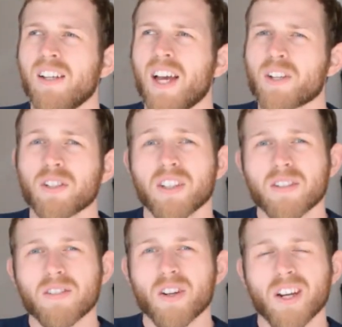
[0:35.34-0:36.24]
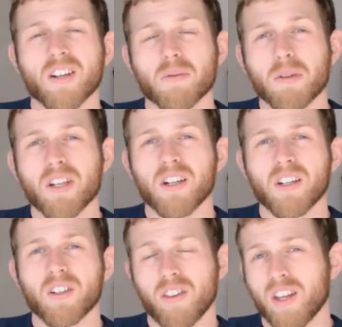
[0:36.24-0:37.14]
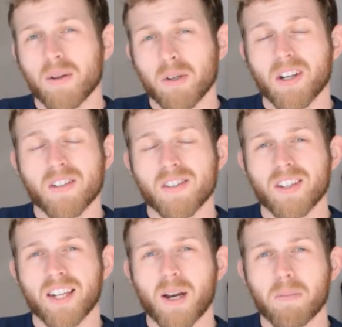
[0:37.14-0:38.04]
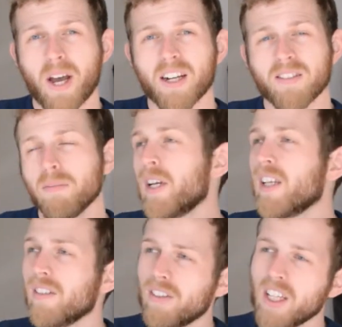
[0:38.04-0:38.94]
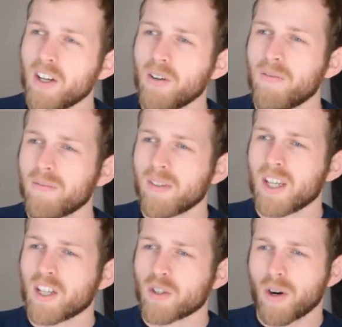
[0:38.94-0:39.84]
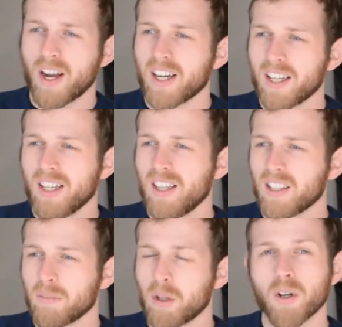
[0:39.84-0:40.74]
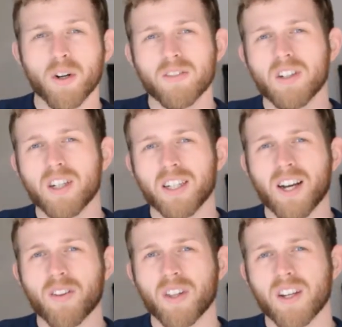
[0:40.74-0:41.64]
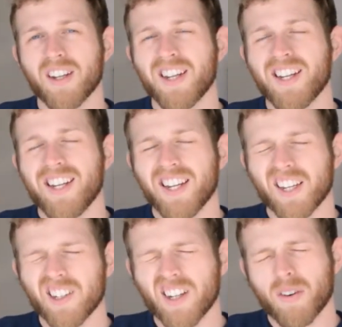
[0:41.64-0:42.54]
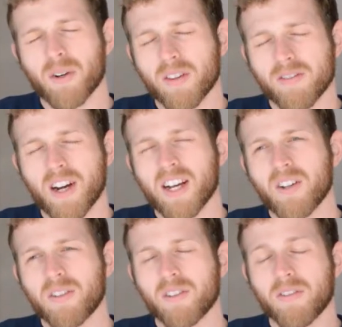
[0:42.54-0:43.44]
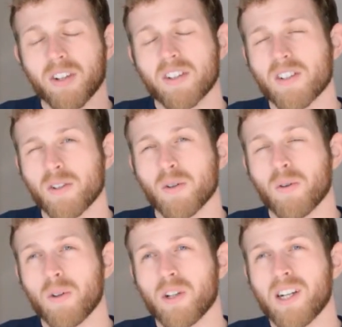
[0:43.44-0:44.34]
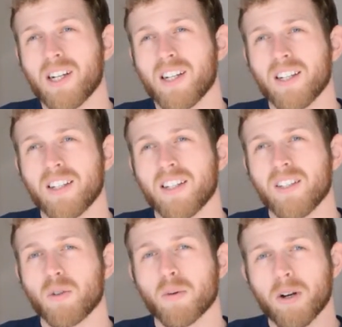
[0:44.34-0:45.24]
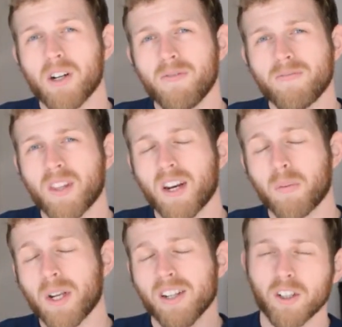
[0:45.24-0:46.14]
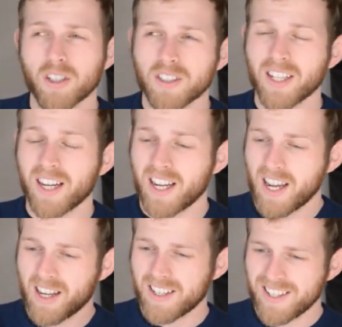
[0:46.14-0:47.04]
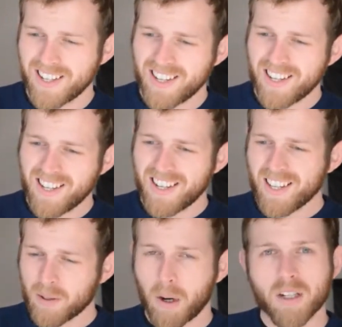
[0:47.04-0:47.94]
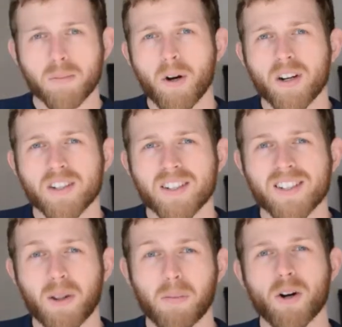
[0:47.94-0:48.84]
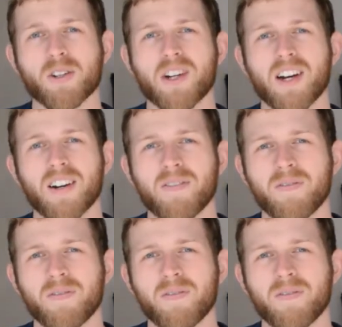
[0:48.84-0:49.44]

Actually, it turned out to be a good thing because I got back from making the video and trying it in the computer and finding out that it could not read the files to a doorbell. That I went and looked and I had the box of parts. So the parts are here.